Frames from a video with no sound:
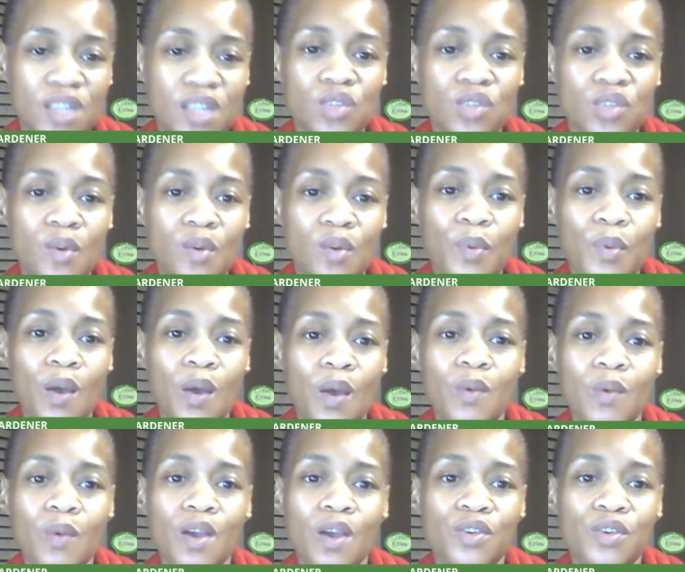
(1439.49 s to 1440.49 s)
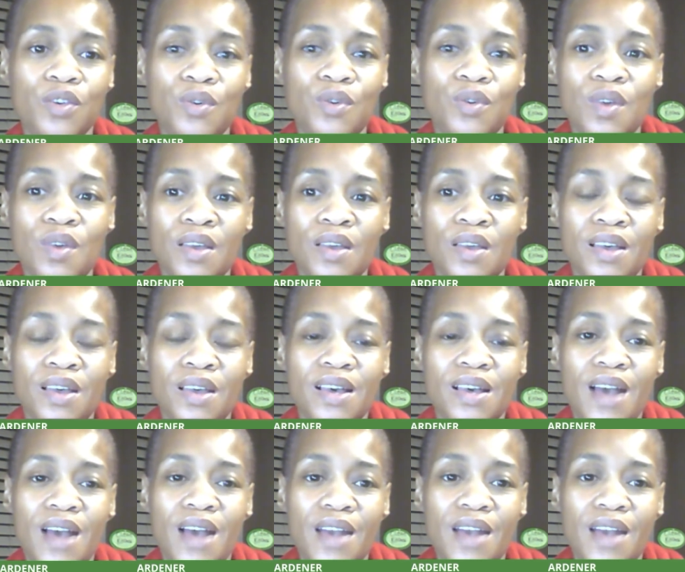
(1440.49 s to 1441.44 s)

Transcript: to a point where you kind of